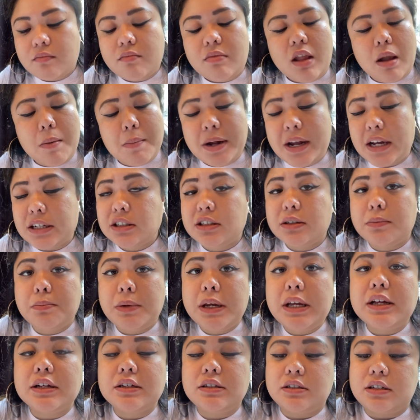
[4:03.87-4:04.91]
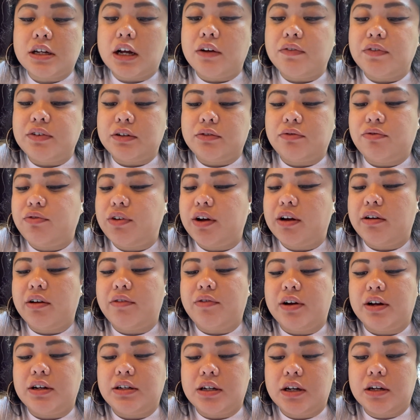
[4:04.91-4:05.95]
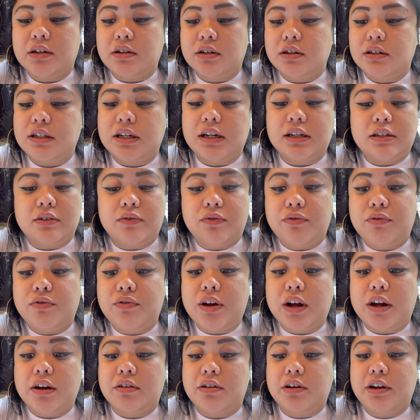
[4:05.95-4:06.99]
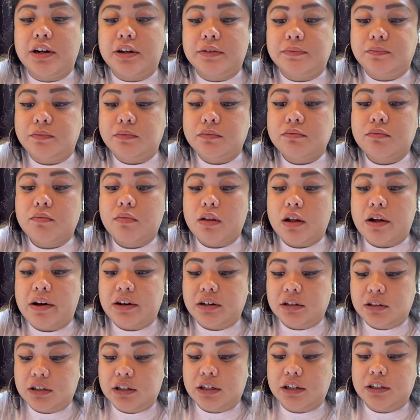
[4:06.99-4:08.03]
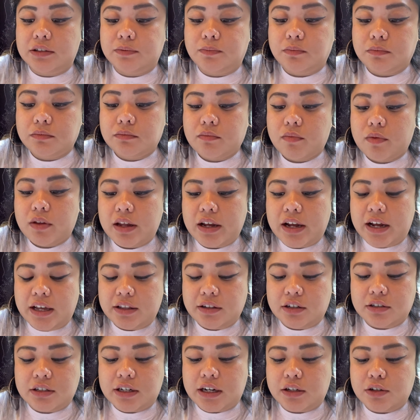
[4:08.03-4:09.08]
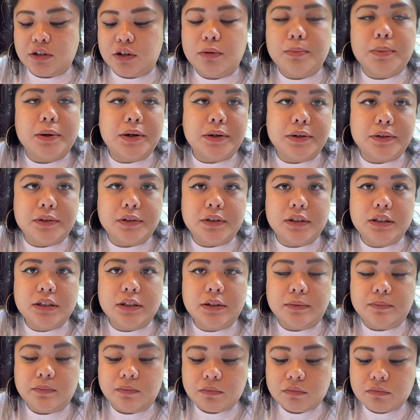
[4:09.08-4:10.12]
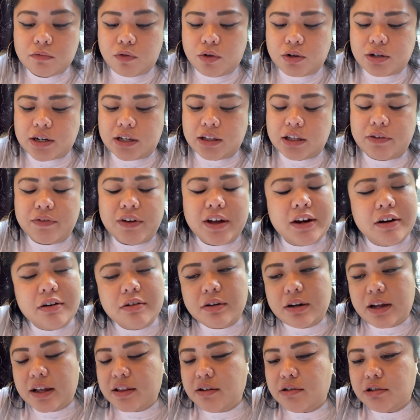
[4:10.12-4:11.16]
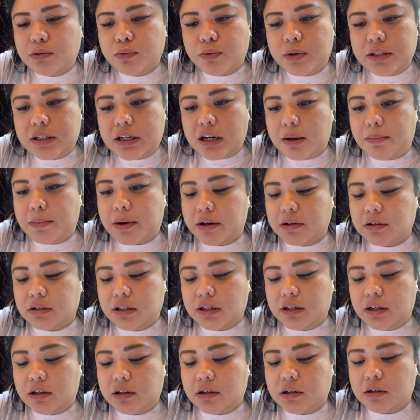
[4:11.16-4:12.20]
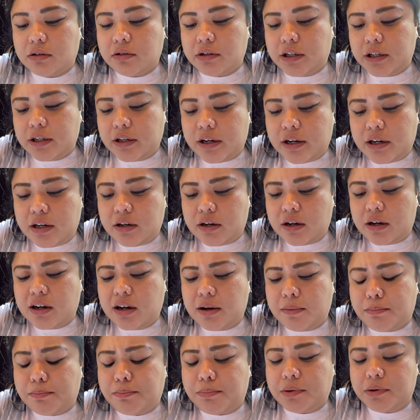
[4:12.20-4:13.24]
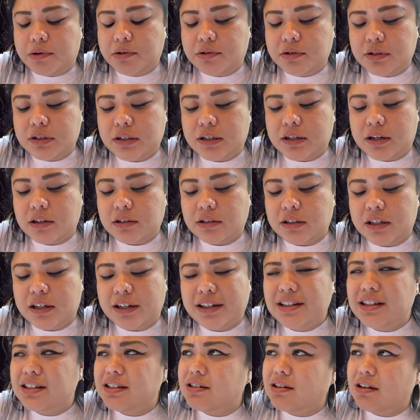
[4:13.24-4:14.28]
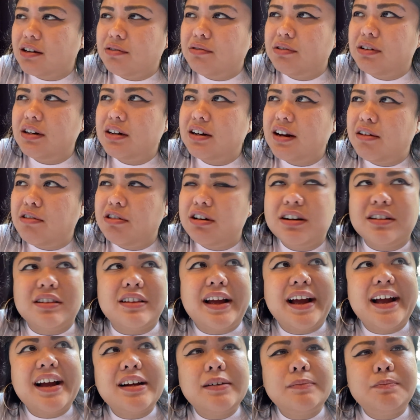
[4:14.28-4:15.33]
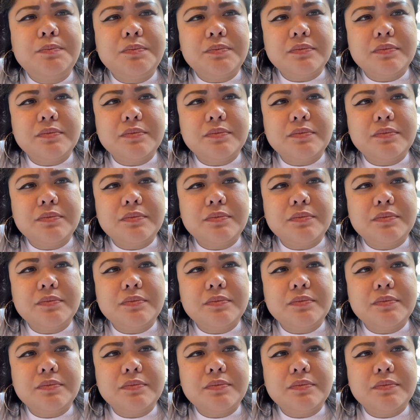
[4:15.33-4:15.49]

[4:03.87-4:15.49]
But yes, the meat itself is very, very tender. It tastes very good. And there's like no bones, which I love. There was one time I was eating curry and I got bones and I was like, is this curry? Did I wear a lamb?